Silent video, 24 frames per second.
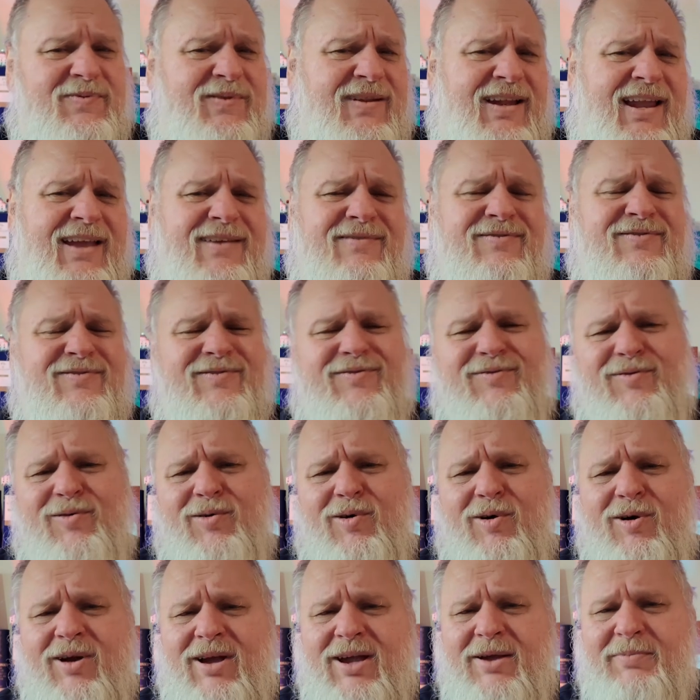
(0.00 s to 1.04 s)
left
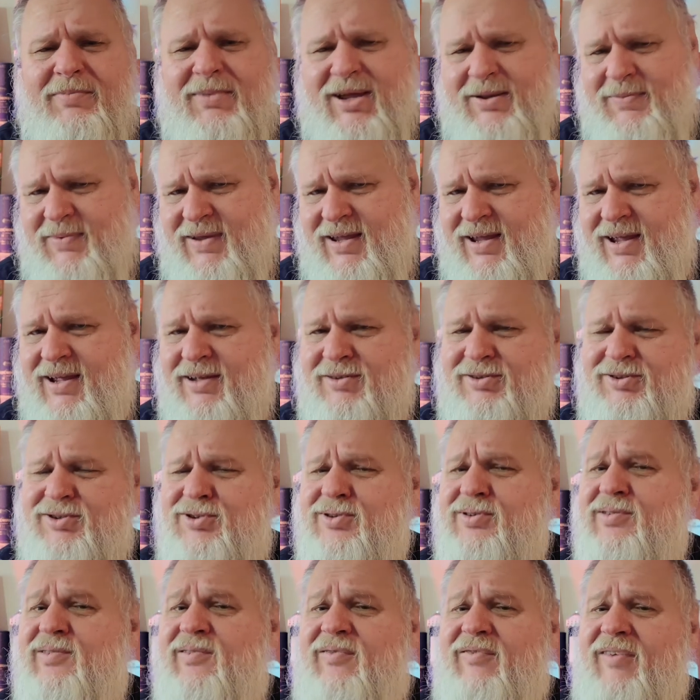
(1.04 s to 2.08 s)
for maybe a
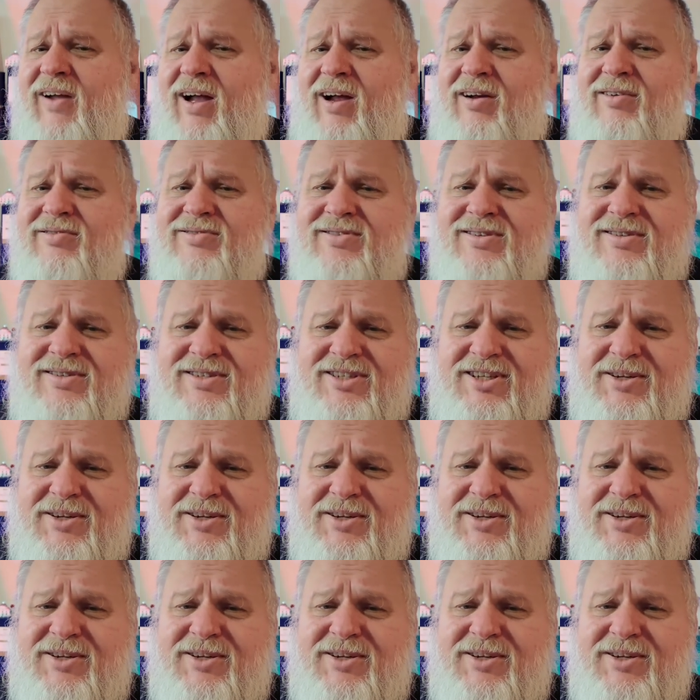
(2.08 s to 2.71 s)
2,000